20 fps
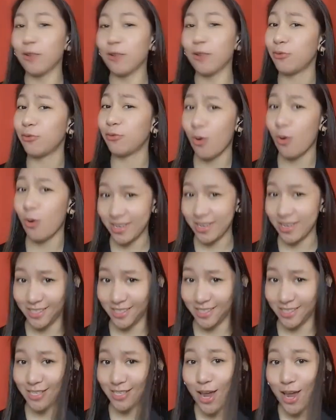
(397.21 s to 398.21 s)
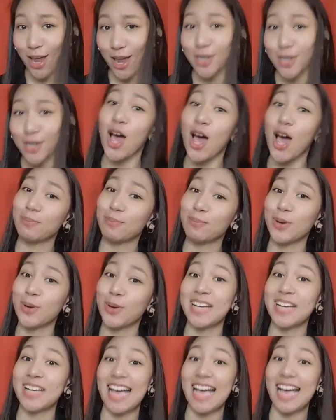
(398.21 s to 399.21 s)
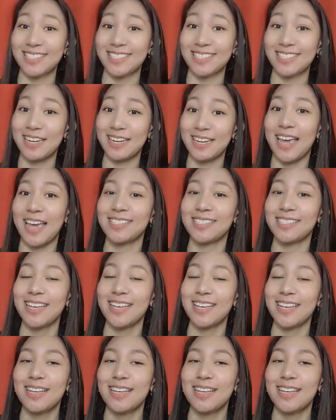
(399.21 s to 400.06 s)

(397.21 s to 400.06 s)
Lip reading: of course, not procrastinate.